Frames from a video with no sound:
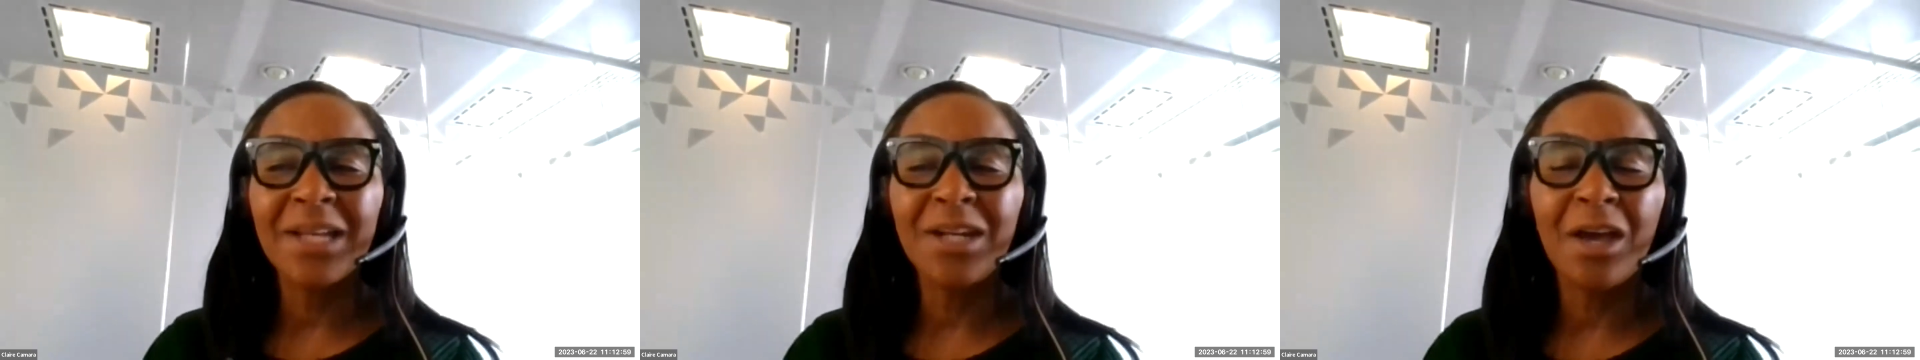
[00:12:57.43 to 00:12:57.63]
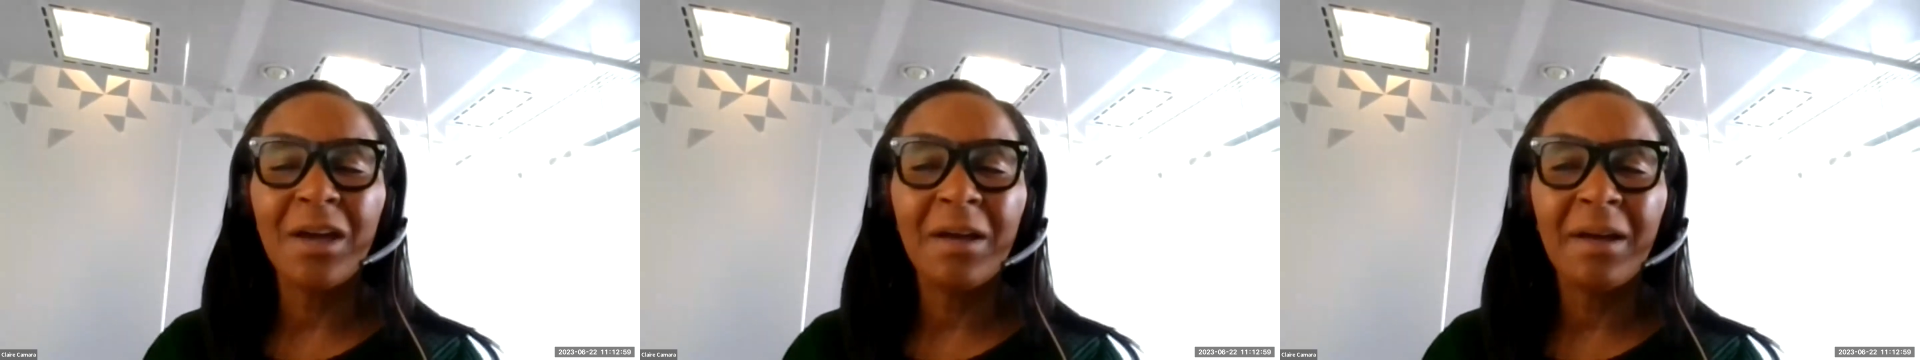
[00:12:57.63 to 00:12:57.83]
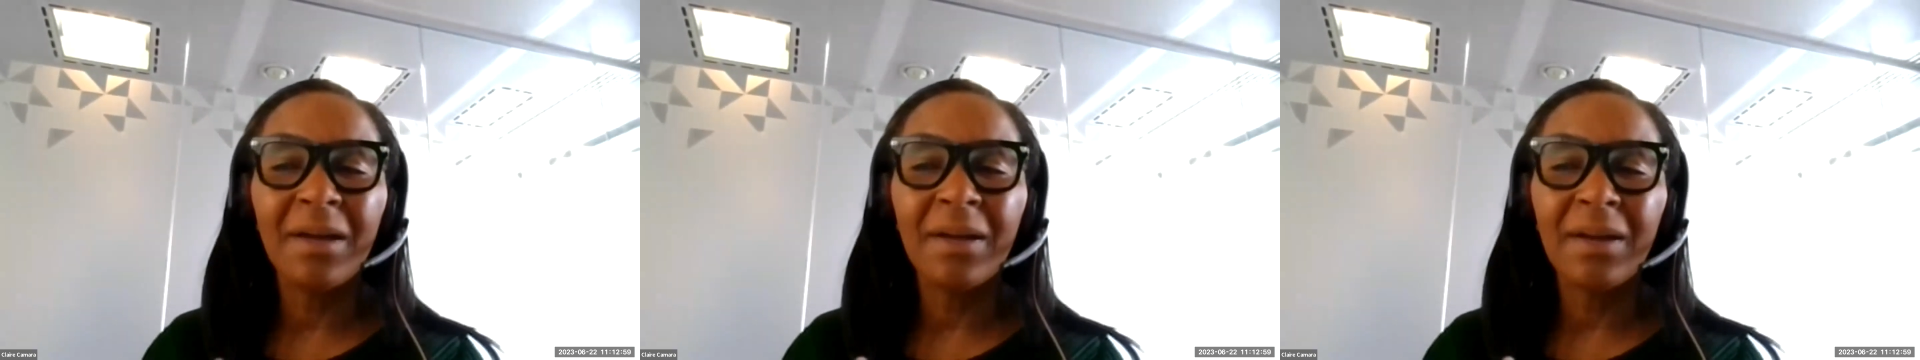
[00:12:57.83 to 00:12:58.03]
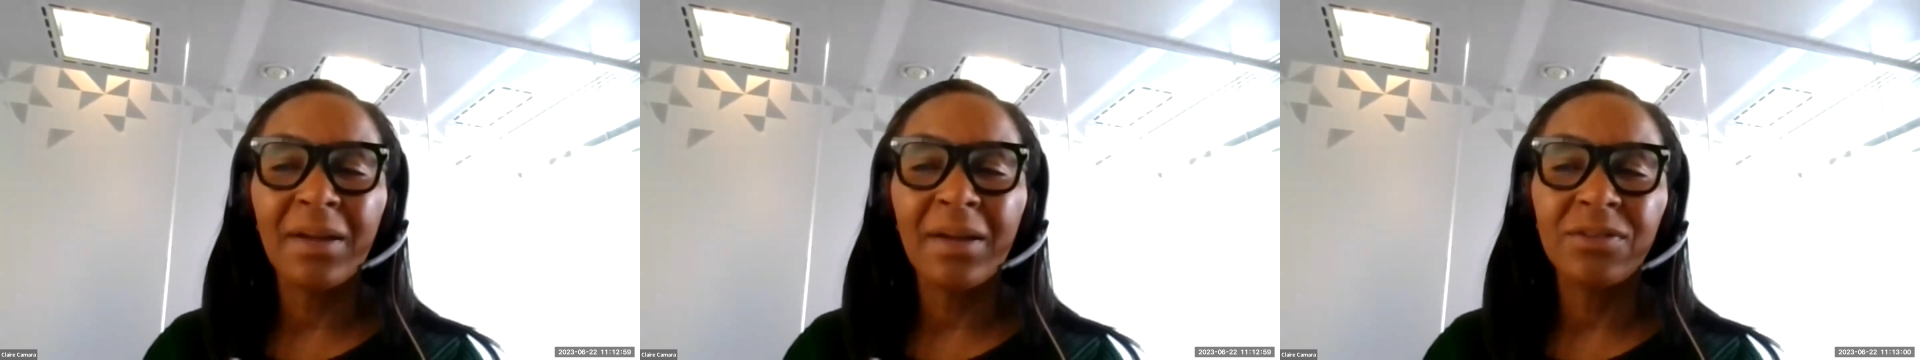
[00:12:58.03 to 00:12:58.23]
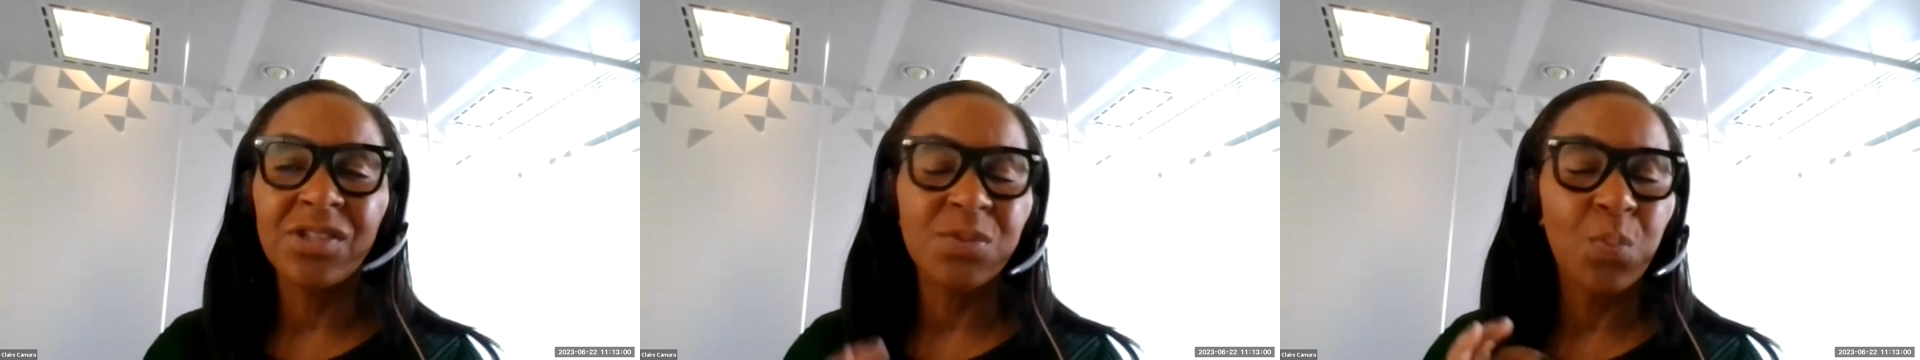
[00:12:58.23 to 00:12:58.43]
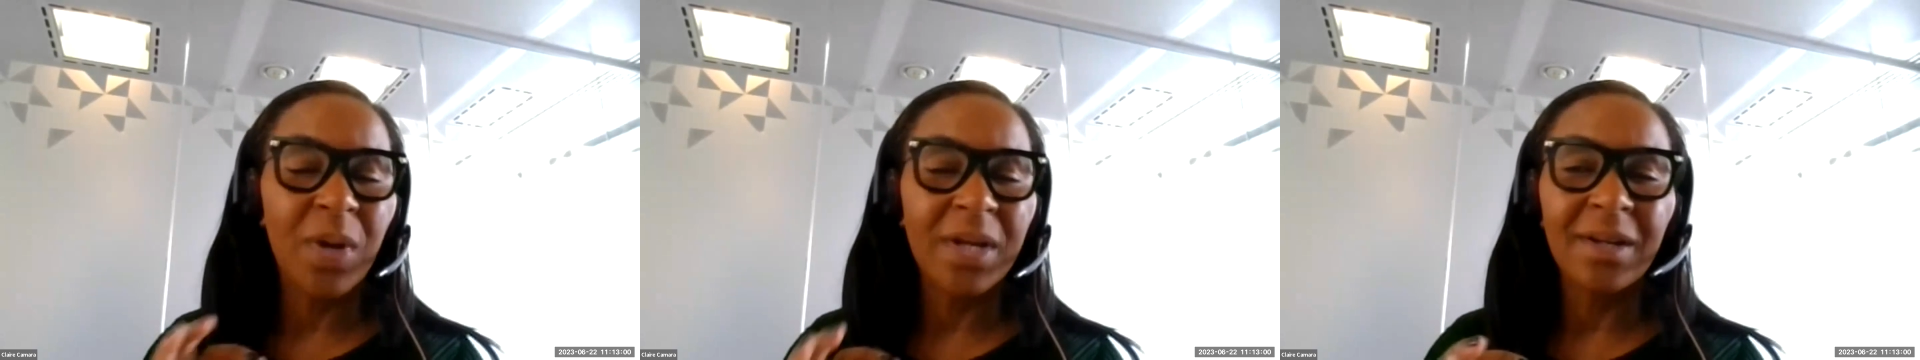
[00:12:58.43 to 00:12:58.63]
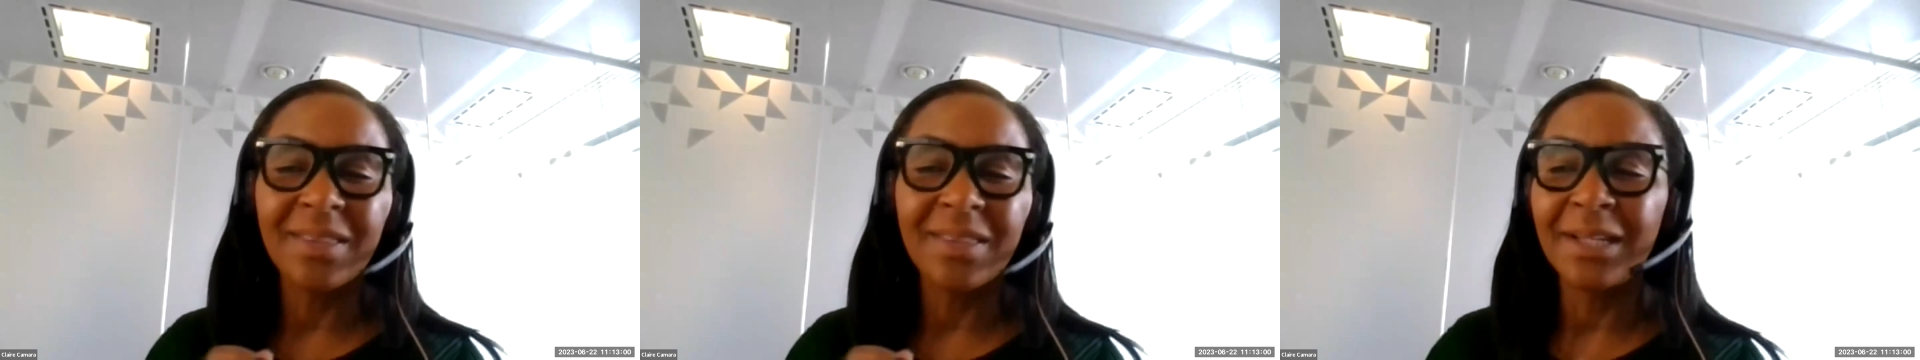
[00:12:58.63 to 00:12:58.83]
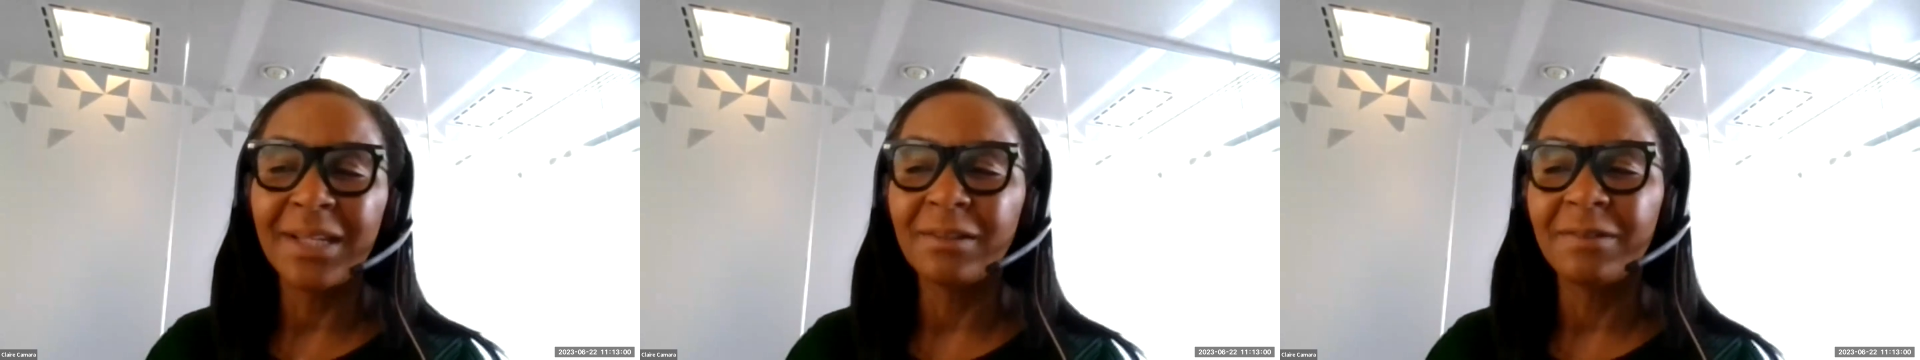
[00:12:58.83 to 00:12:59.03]
and just one
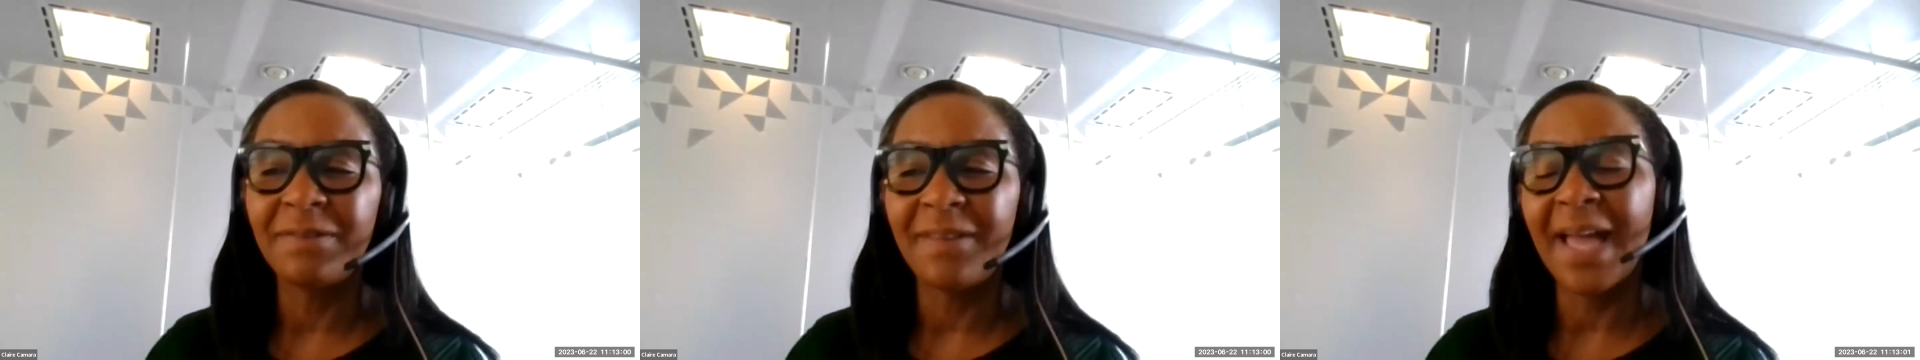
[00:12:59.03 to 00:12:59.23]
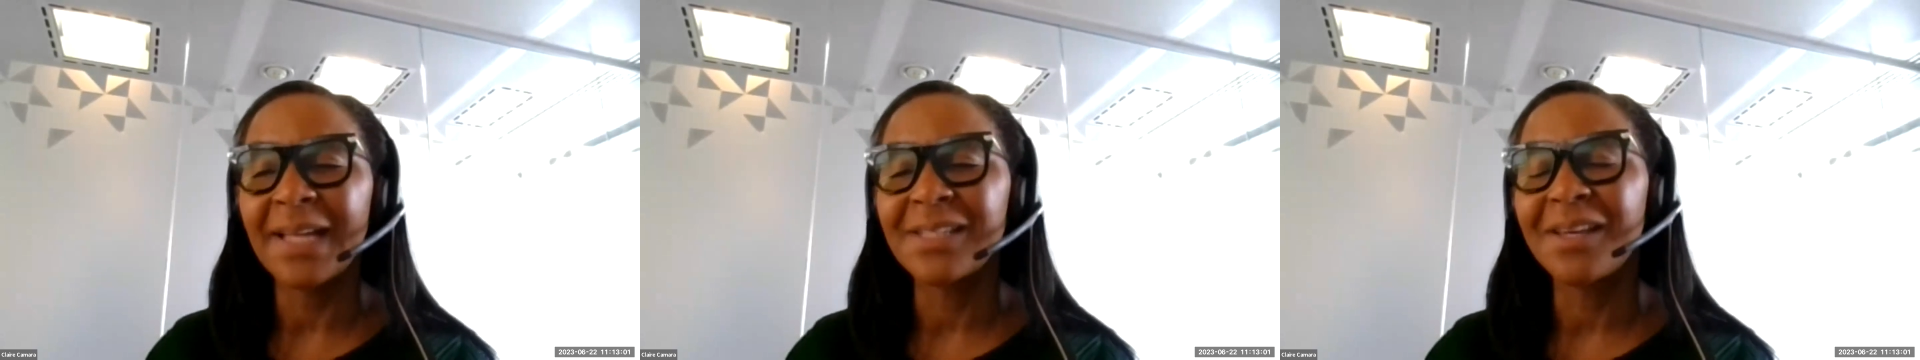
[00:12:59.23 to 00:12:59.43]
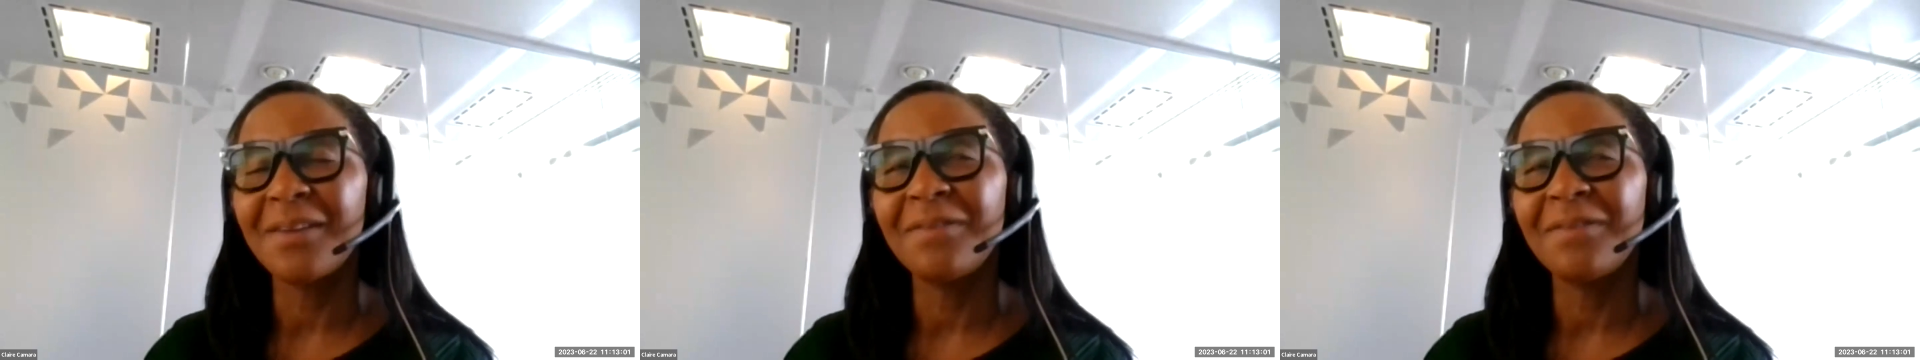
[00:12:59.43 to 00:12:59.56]
other little fact,